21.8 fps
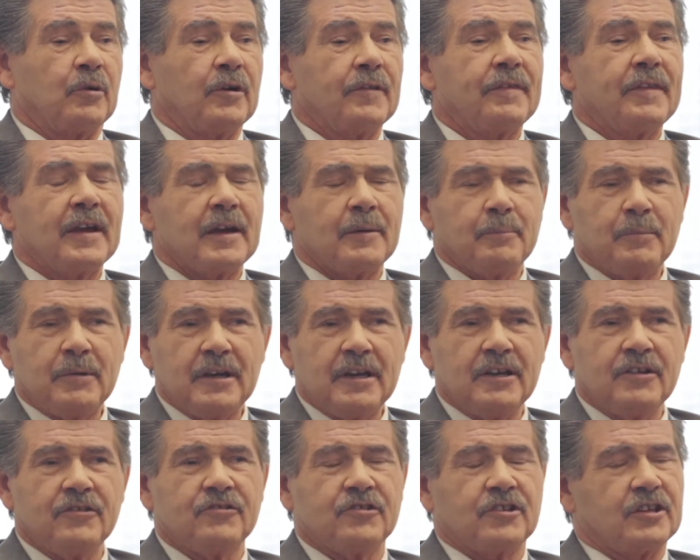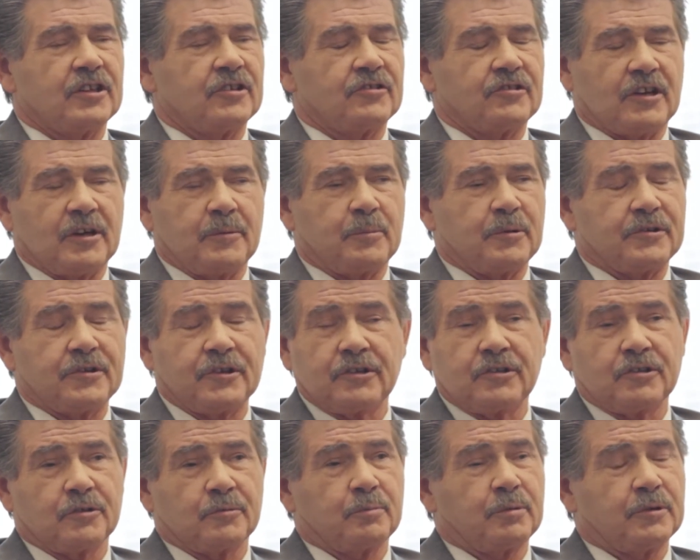what that means is a
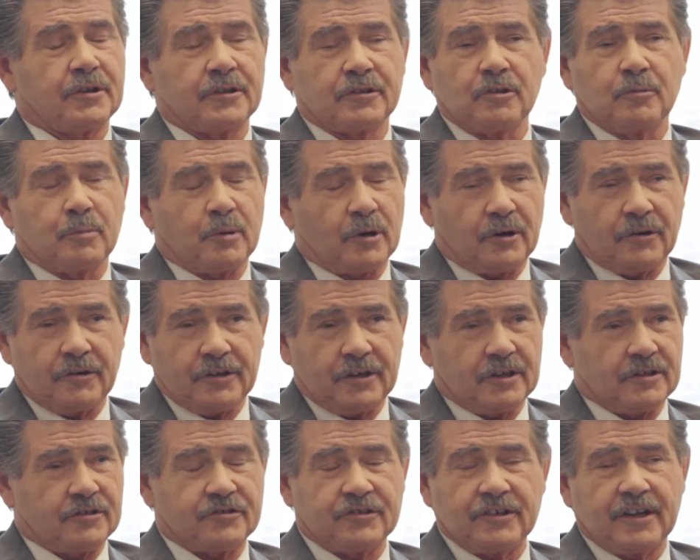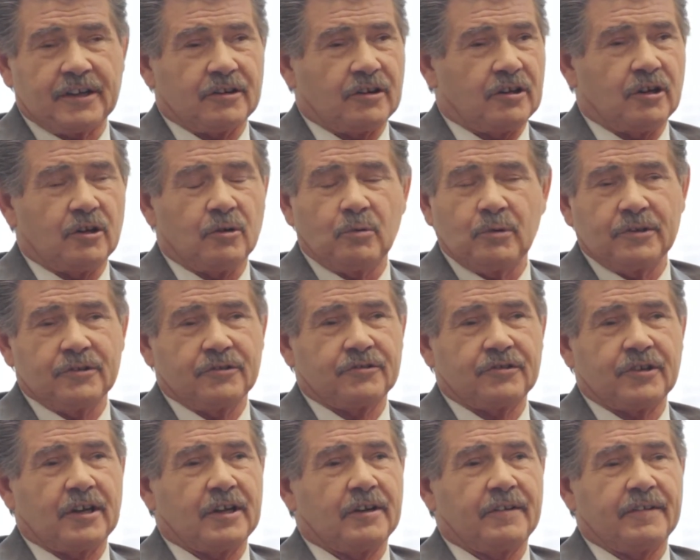particular political party, and it's not all one
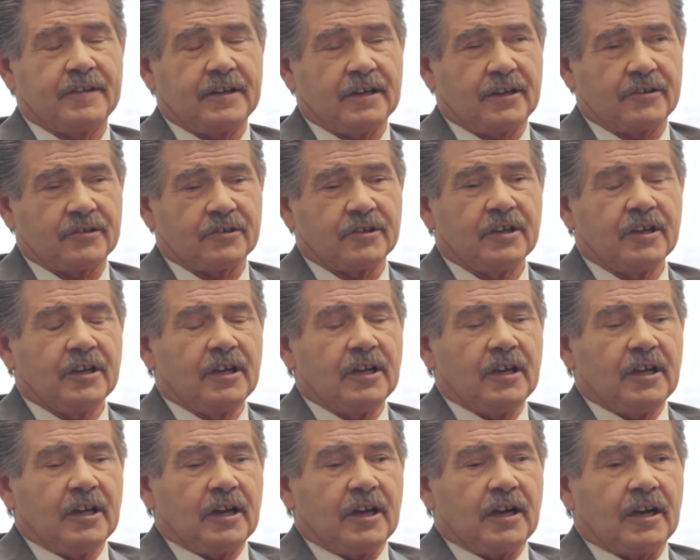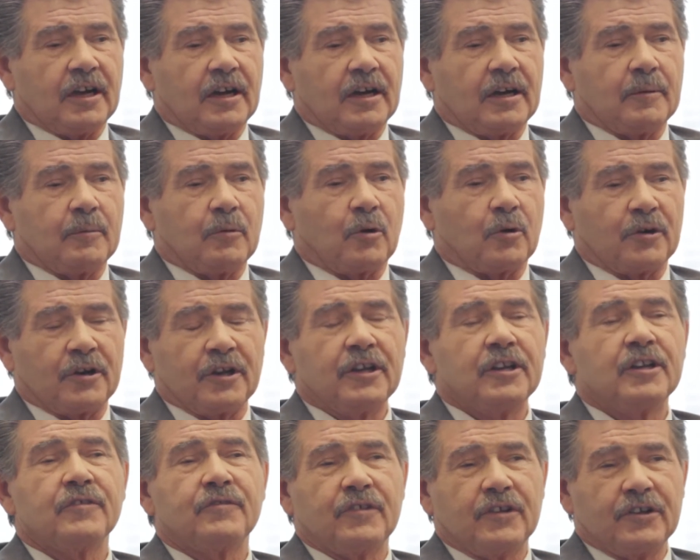side or the other, or
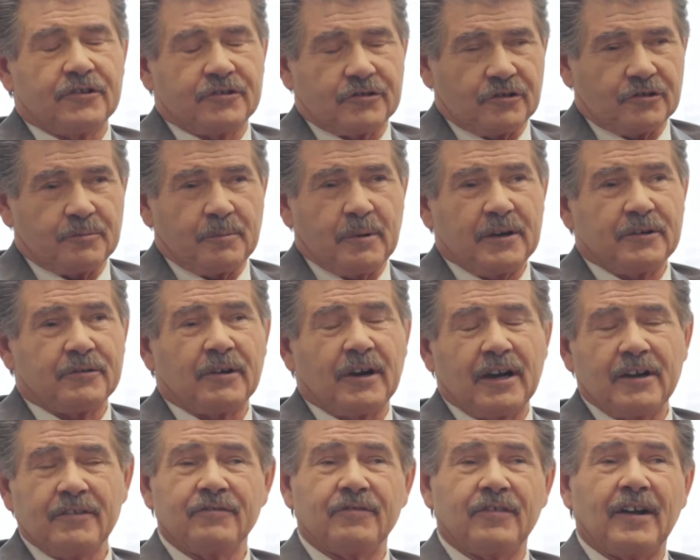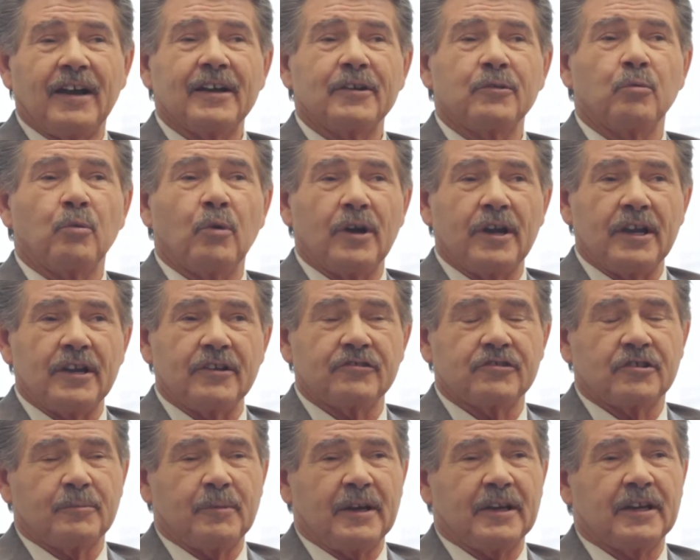individuals may try and find
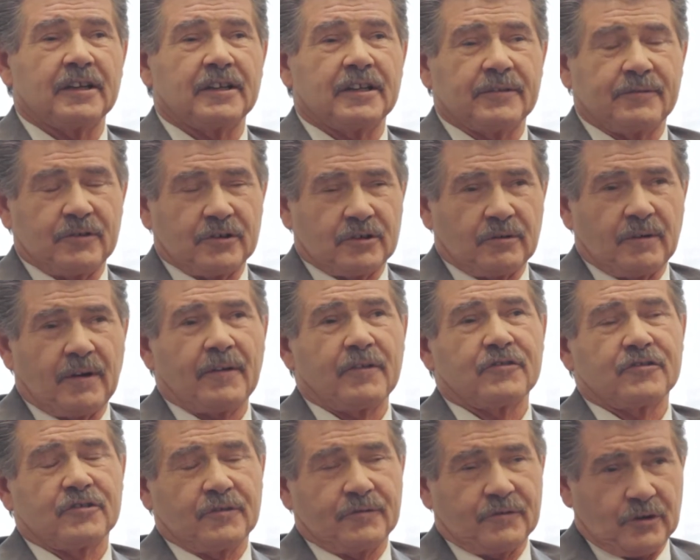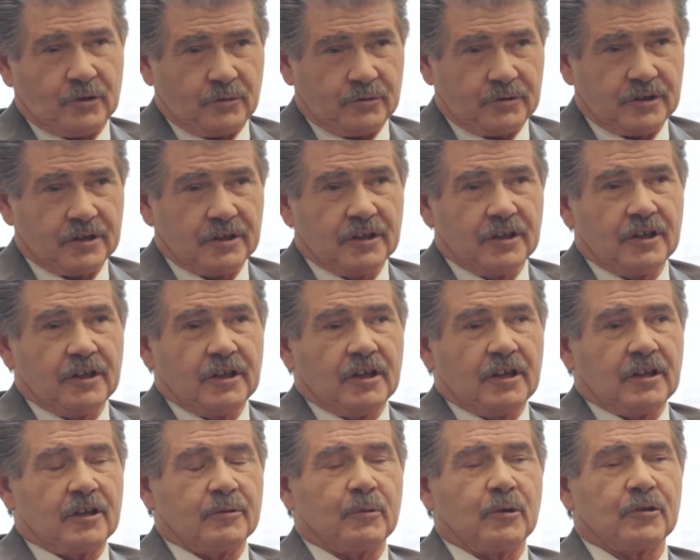ways to make it difficult for others to vote.
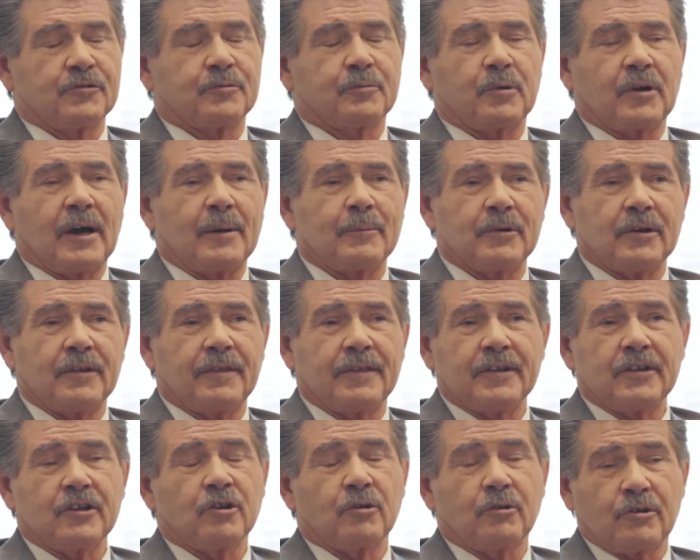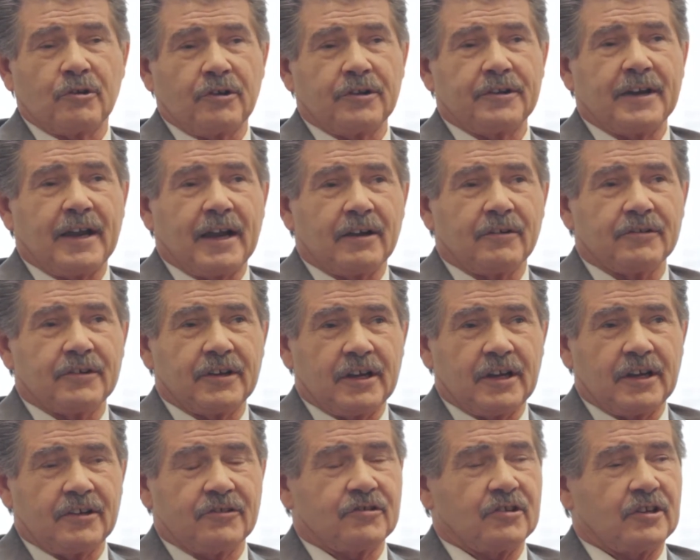The most prominent thing going on
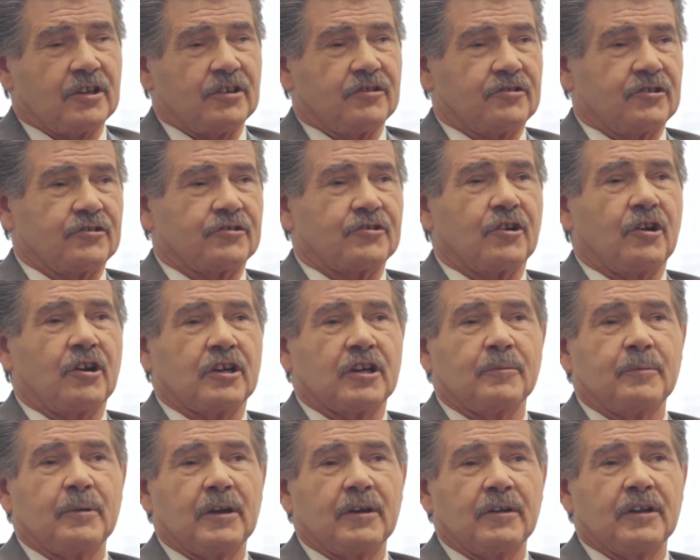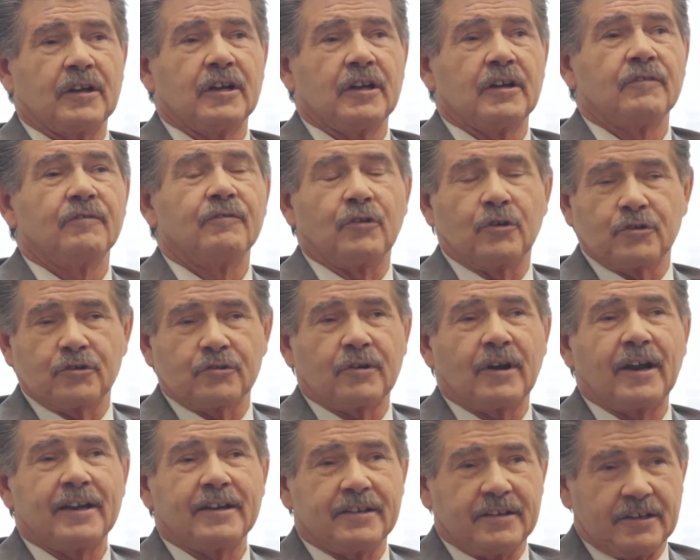nowadays is this talk about
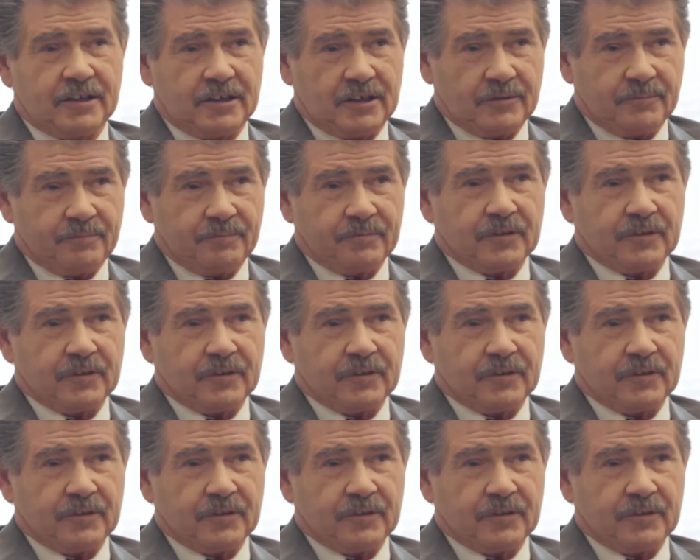voter ID.